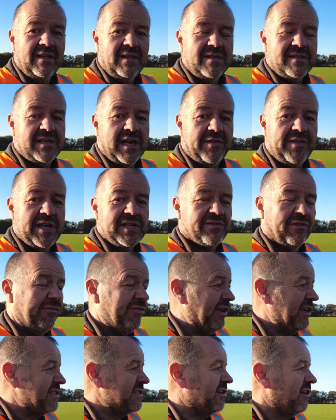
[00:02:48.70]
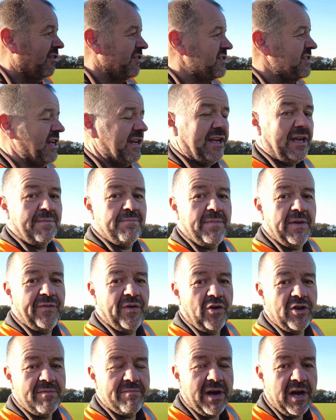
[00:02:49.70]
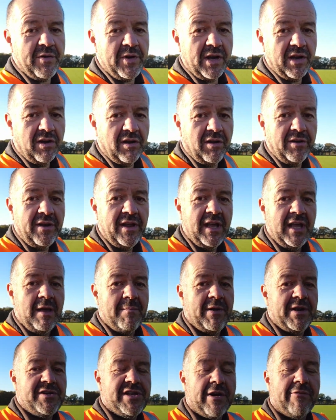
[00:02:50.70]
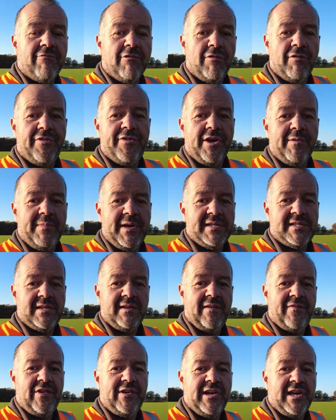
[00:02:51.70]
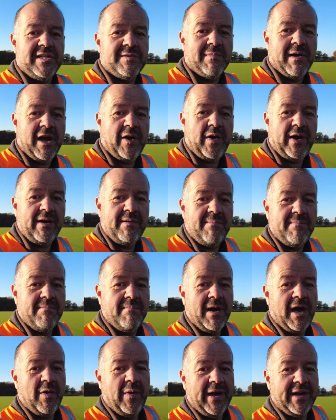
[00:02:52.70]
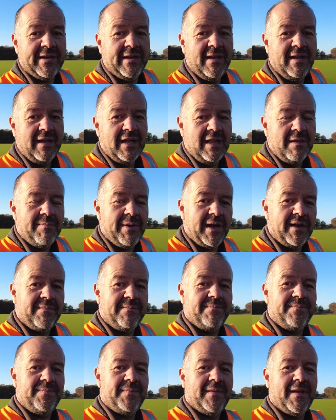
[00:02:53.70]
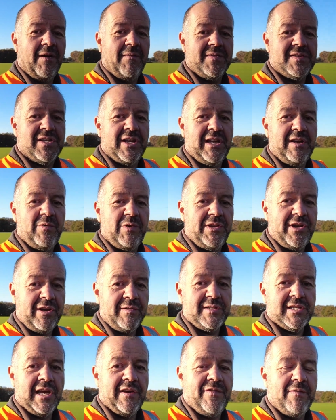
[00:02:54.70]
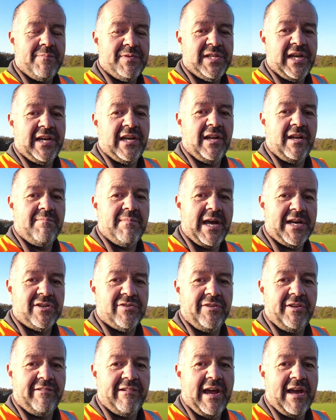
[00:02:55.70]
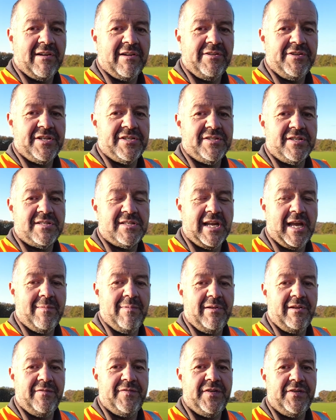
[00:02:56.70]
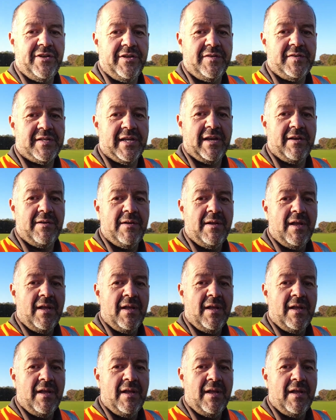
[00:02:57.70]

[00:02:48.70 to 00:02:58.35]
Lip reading: So these are all things to consider before you mow your lawn. But a general rule of thumb is, if it needs mowing, mow it. But obviously, with new turf in particular, make sure the ground conditions are stable enough to do so.